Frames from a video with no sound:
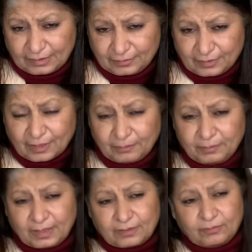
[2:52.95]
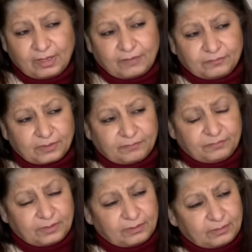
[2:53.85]
they come like you know after
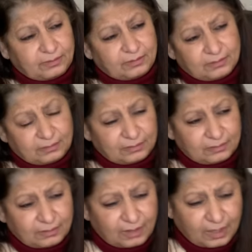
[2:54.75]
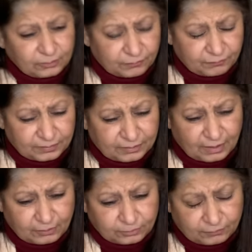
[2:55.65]
the uh, uh, uh, out of the,
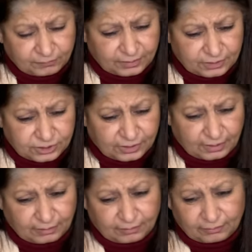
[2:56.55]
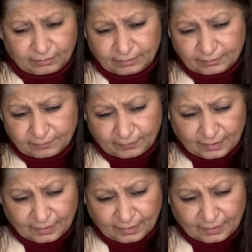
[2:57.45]
out of their shell or